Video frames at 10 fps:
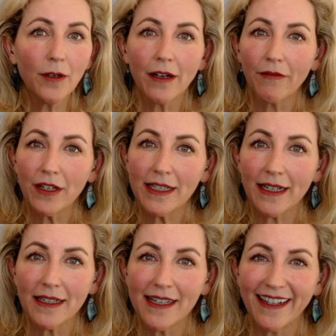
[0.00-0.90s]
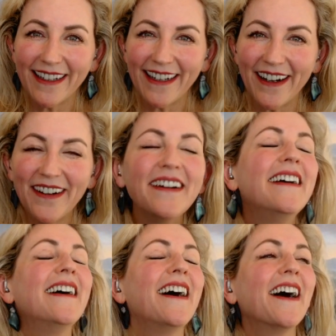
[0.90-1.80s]
We're every second Sunday now
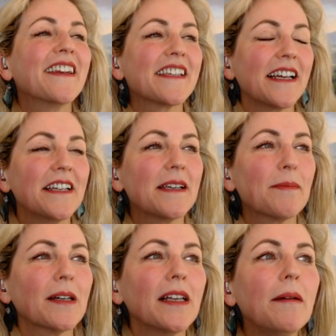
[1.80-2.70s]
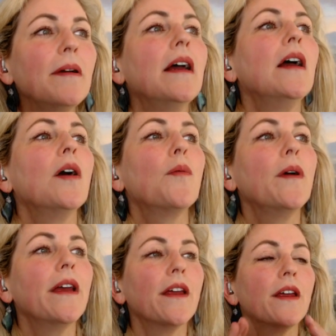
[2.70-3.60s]
on the Sunday Sipper Club
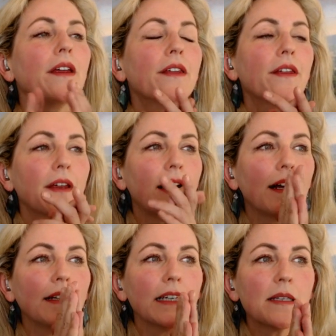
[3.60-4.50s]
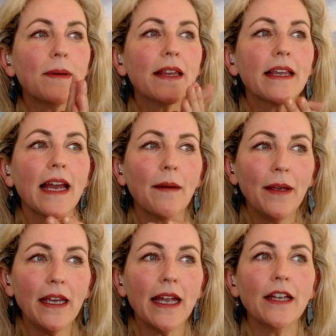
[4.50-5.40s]
with Elizabeth
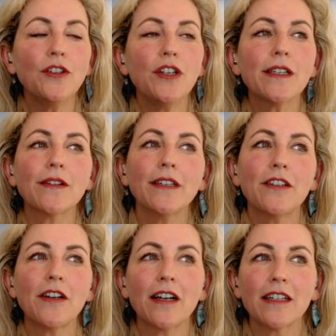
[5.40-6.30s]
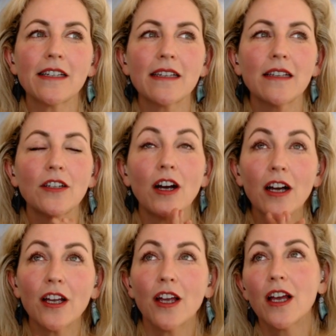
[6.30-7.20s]
Gabby, and she's going to
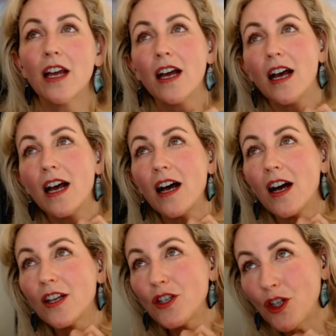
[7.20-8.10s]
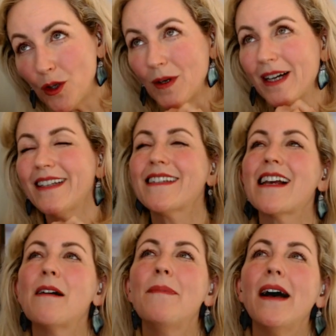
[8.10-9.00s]
talk to
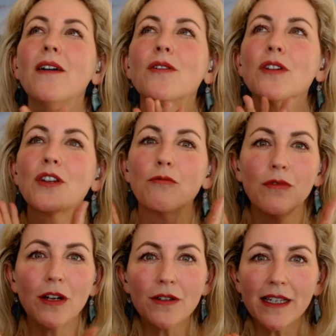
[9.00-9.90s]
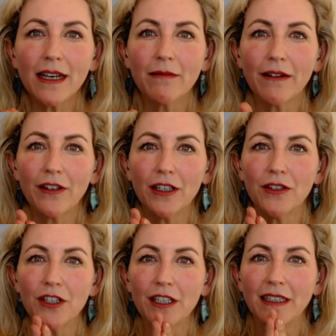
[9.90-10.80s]
us about the rosé
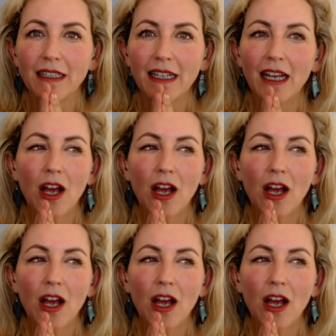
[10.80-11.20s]
revolution.